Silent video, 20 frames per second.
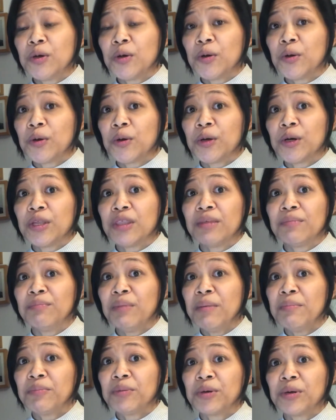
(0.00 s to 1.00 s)
or the
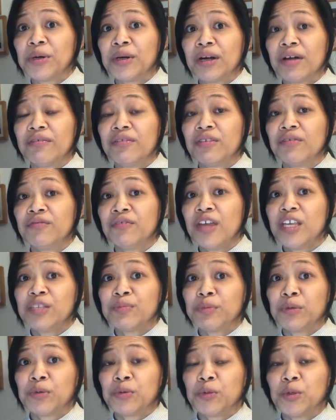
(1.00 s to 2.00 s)
member of the
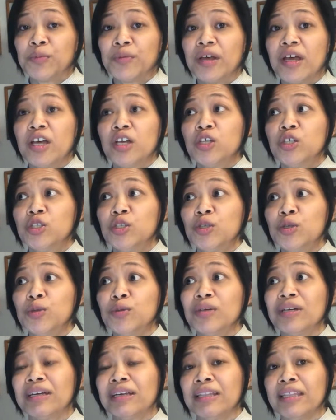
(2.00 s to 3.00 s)
Facebook group
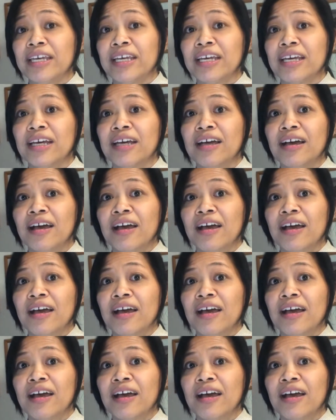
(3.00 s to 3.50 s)
to click